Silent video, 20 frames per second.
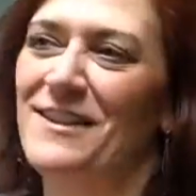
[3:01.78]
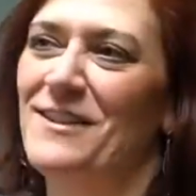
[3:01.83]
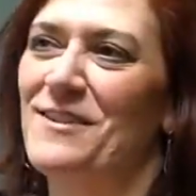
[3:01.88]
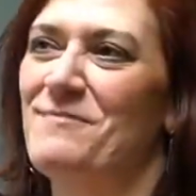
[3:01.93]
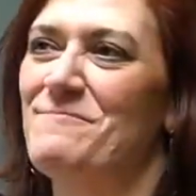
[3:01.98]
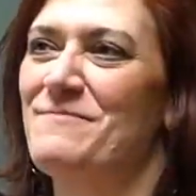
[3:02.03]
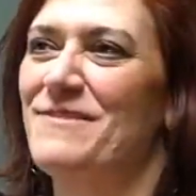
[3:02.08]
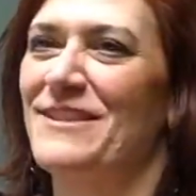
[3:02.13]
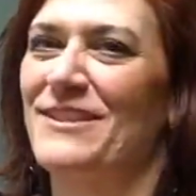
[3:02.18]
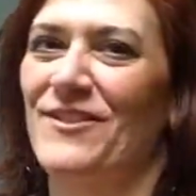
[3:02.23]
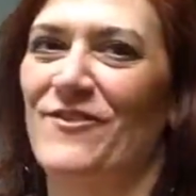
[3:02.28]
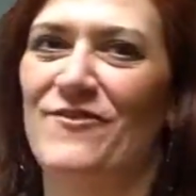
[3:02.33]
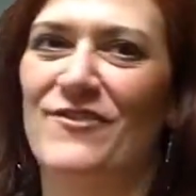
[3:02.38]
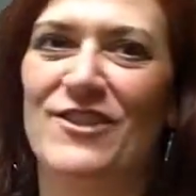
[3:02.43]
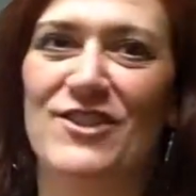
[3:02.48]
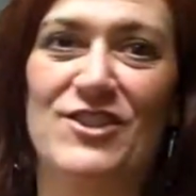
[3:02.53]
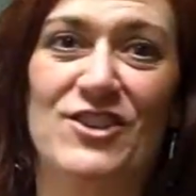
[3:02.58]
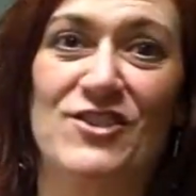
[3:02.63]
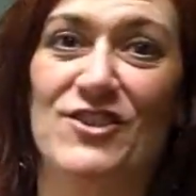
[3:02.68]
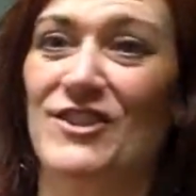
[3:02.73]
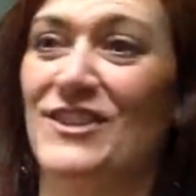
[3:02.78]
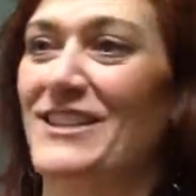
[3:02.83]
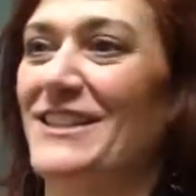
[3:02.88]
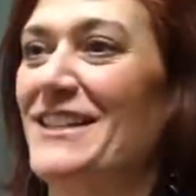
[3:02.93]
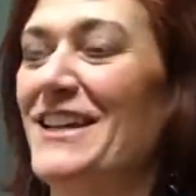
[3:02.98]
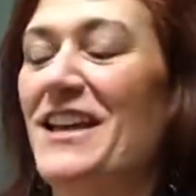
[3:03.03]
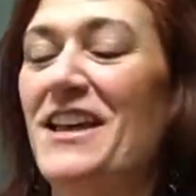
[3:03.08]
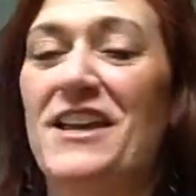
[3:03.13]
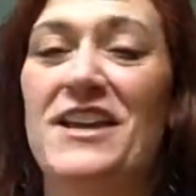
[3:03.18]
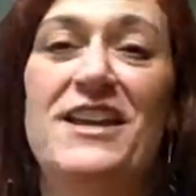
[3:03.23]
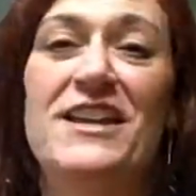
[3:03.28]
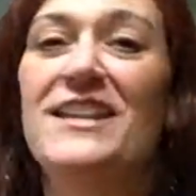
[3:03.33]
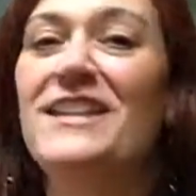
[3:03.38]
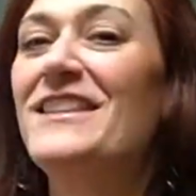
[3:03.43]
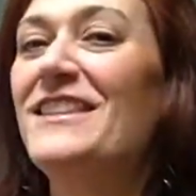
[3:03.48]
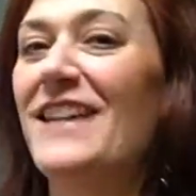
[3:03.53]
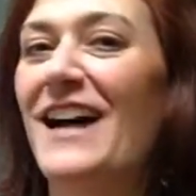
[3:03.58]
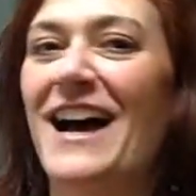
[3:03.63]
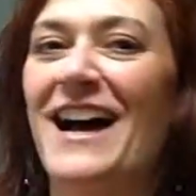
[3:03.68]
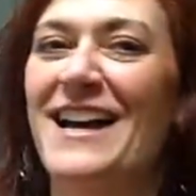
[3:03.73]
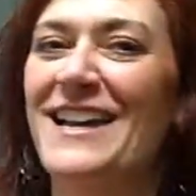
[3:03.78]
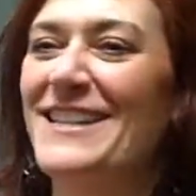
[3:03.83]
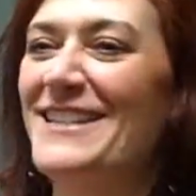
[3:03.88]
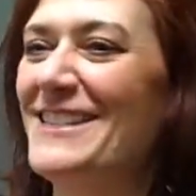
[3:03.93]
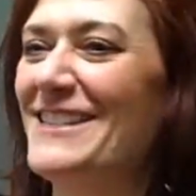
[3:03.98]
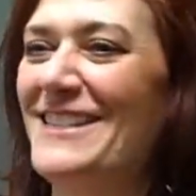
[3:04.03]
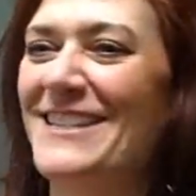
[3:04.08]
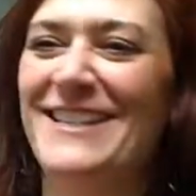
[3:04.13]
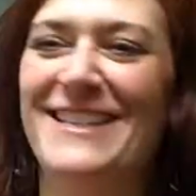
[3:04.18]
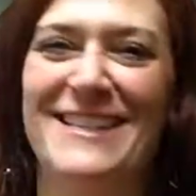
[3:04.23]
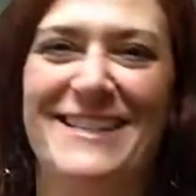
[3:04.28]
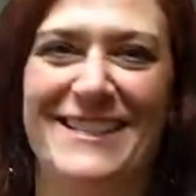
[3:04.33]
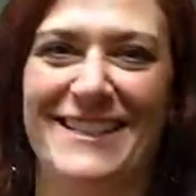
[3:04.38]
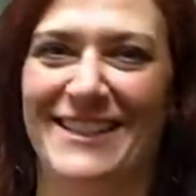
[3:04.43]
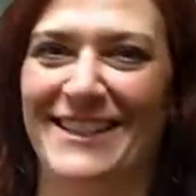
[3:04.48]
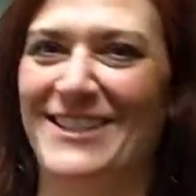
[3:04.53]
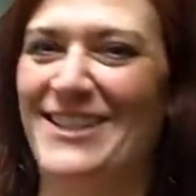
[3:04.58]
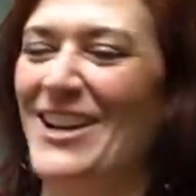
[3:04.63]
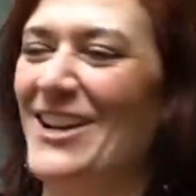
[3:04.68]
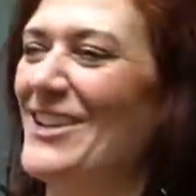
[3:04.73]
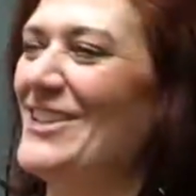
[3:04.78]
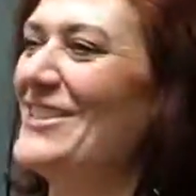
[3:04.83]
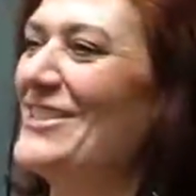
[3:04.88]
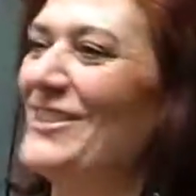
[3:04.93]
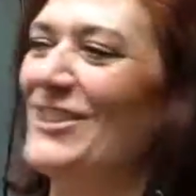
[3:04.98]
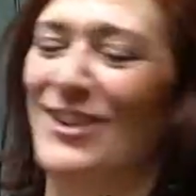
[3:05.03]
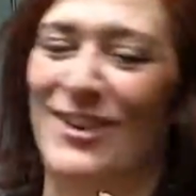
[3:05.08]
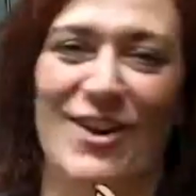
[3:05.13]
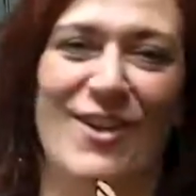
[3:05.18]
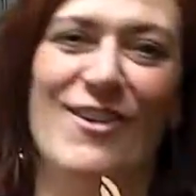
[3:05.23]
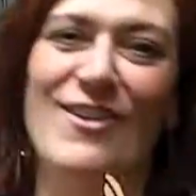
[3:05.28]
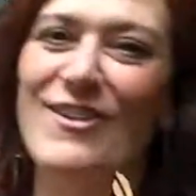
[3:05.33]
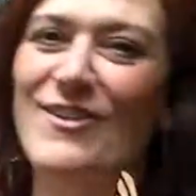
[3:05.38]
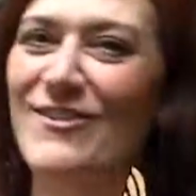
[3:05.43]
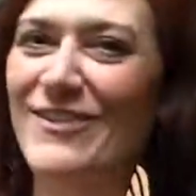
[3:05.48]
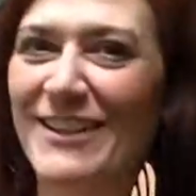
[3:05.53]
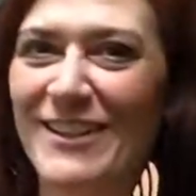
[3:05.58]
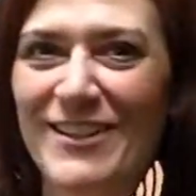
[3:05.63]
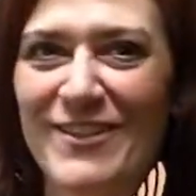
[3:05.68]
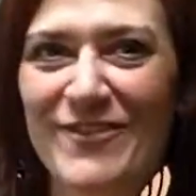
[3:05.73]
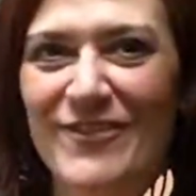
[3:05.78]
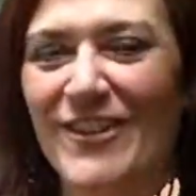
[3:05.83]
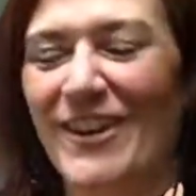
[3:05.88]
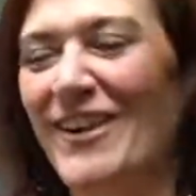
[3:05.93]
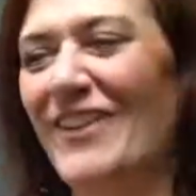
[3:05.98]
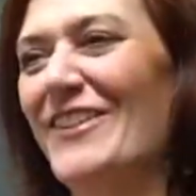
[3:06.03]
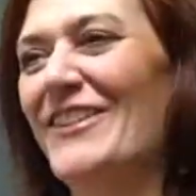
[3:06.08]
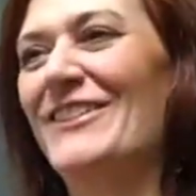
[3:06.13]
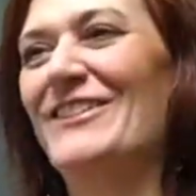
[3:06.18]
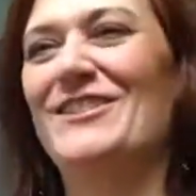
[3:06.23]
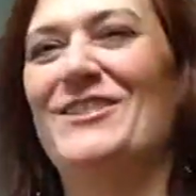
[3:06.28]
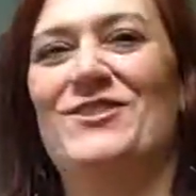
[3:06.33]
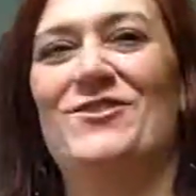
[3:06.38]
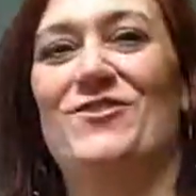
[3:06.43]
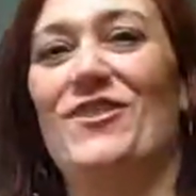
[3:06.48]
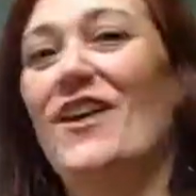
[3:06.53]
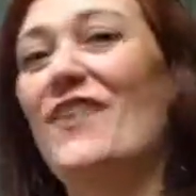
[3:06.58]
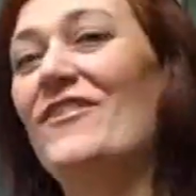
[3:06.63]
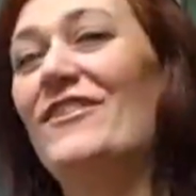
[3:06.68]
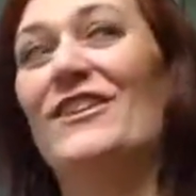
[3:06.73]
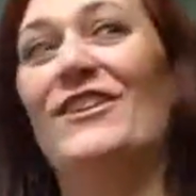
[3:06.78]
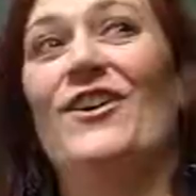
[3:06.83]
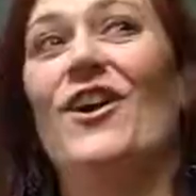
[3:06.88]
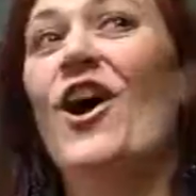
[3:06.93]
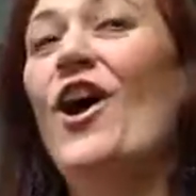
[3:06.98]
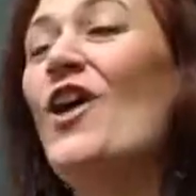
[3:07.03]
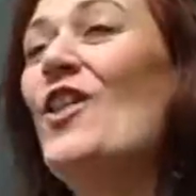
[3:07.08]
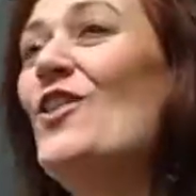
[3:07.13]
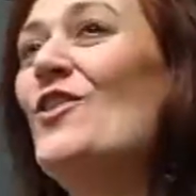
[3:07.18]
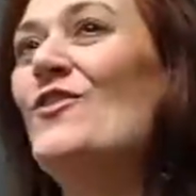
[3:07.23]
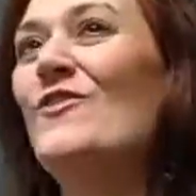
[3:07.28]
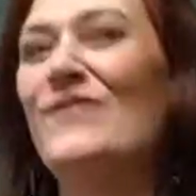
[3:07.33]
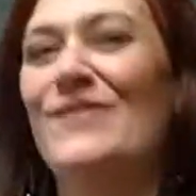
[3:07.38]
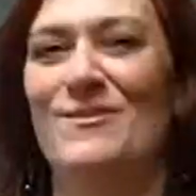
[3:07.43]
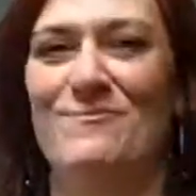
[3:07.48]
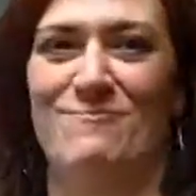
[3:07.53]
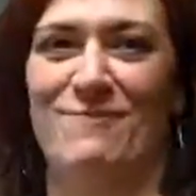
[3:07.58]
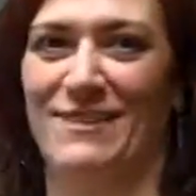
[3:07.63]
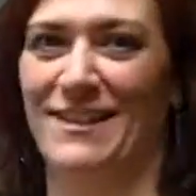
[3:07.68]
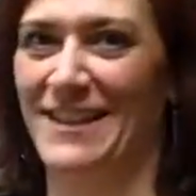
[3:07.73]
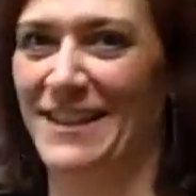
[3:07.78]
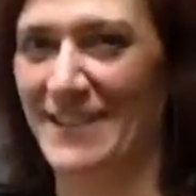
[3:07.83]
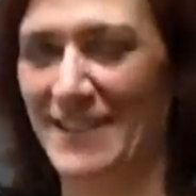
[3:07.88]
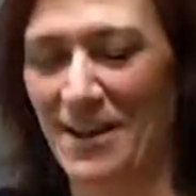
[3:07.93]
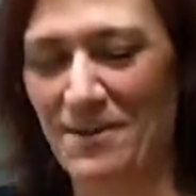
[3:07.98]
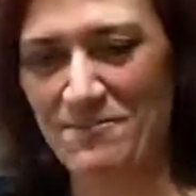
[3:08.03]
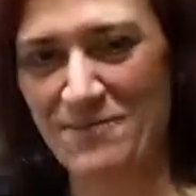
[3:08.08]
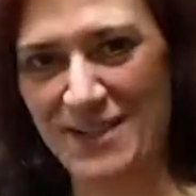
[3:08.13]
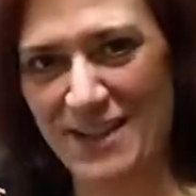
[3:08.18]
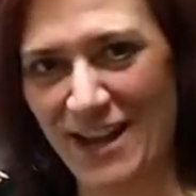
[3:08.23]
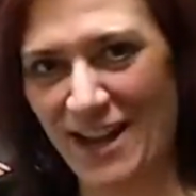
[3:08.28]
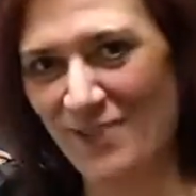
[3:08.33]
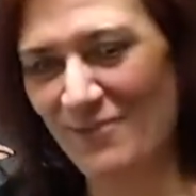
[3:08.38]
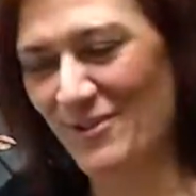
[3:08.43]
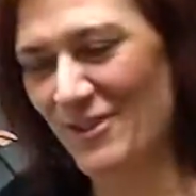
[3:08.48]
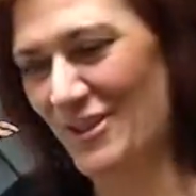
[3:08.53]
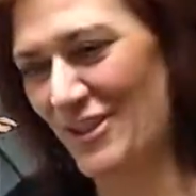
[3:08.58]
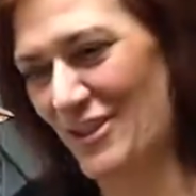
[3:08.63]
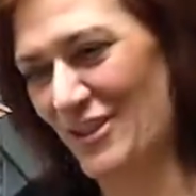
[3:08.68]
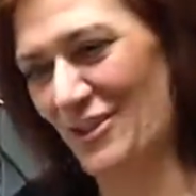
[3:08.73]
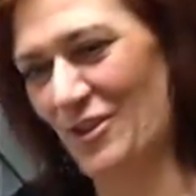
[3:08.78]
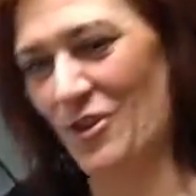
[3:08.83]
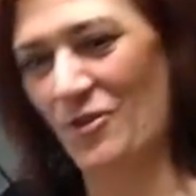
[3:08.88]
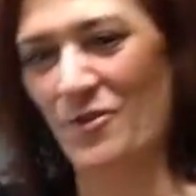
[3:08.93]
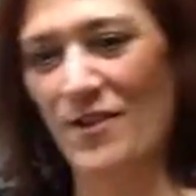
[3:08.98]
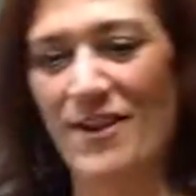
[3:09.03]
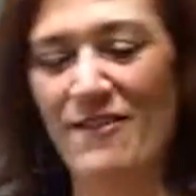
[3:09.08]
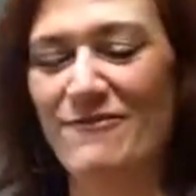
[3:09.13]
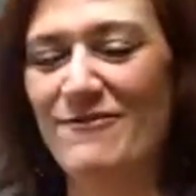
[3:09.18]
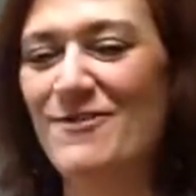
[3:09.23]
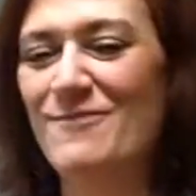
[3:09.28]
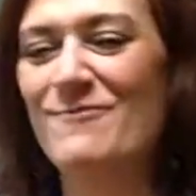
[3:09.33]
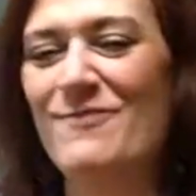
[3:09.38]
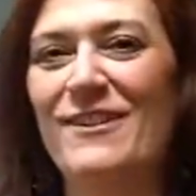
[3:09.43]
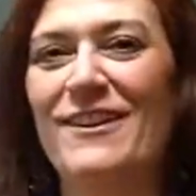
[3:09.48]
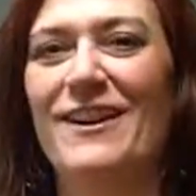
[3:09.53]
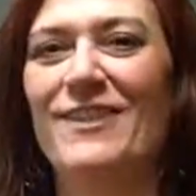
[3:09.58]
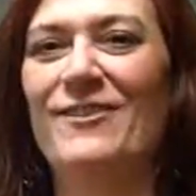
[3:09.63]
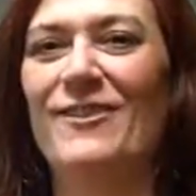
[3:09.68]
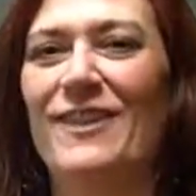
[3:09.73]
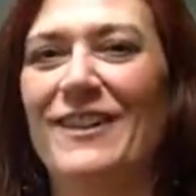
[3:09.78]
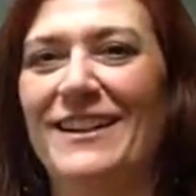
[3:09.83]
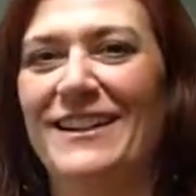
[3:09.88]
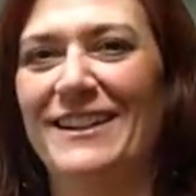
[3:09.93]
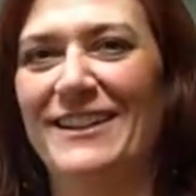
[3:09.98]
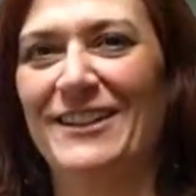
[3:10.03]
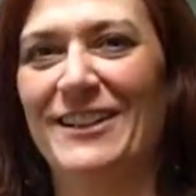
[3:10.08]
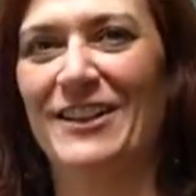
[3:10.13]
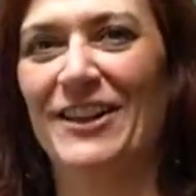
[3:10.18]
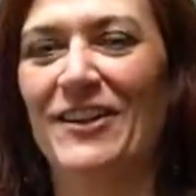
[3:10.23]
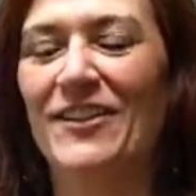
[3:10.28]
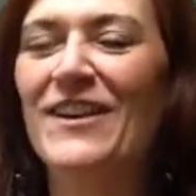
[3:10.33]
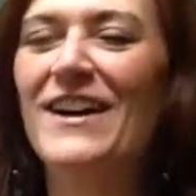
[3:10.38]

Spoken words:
up as a fish and just hitting the high seas and just going really far and just traveling all over the place. I mean, I would just go everywhere I wanted to go.